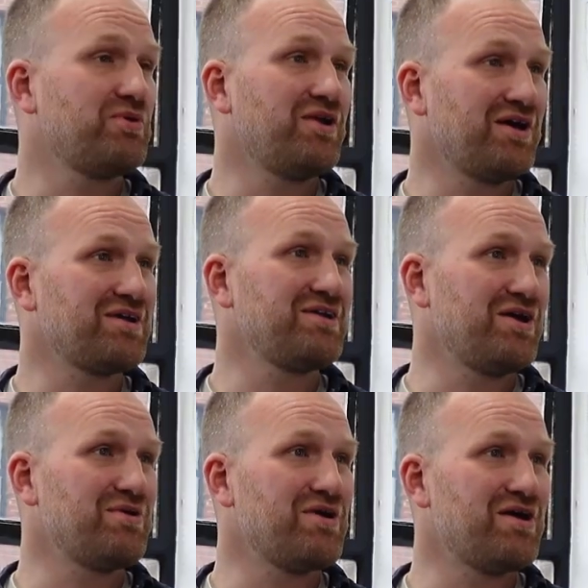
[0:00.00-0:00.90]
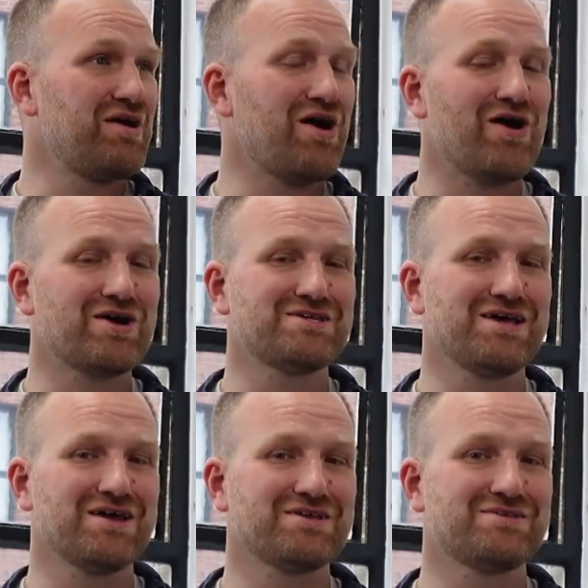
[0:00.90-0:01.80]
but
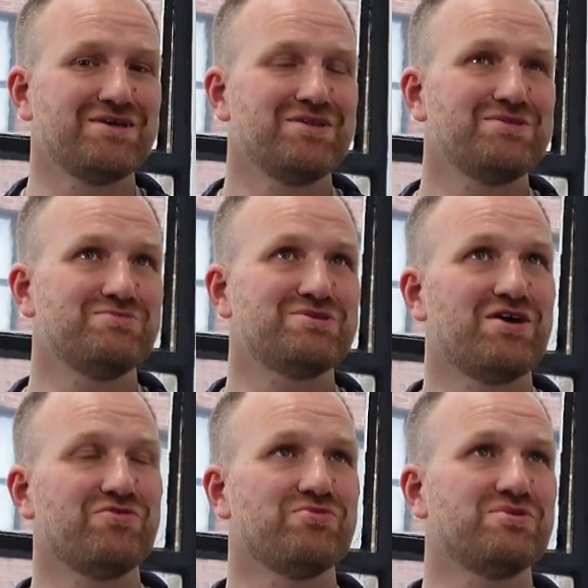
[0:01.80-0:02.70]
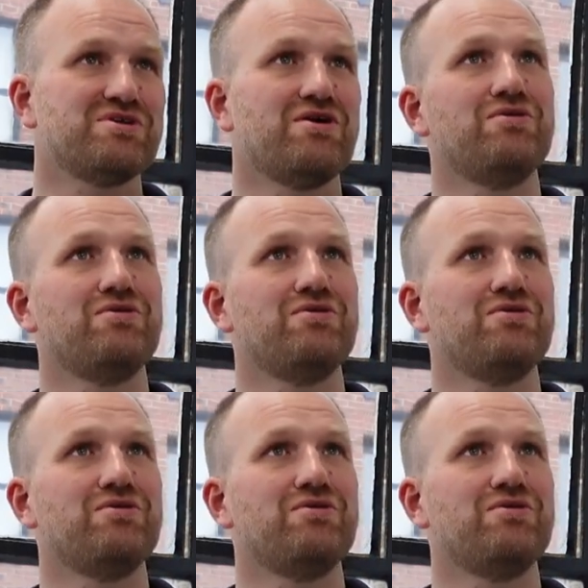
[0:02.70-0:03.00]
architects themselves are always like,